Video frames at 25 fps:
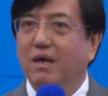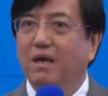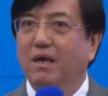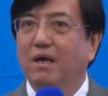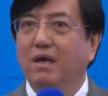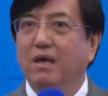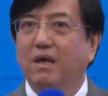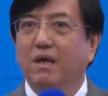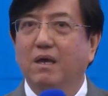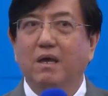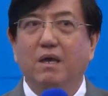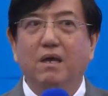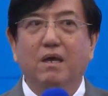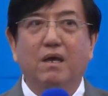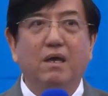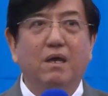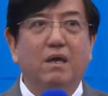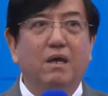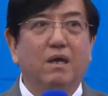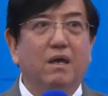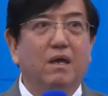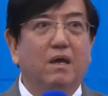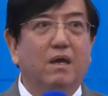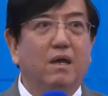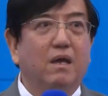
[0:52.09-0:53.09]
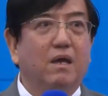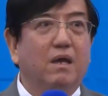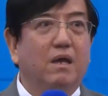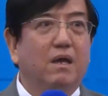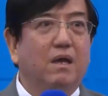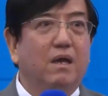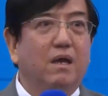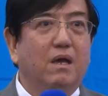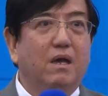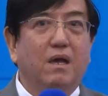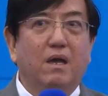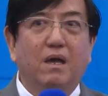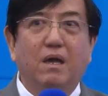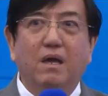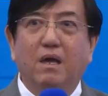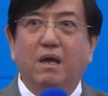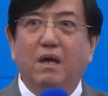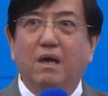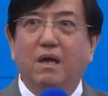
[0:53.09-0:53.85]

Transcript: [no speech]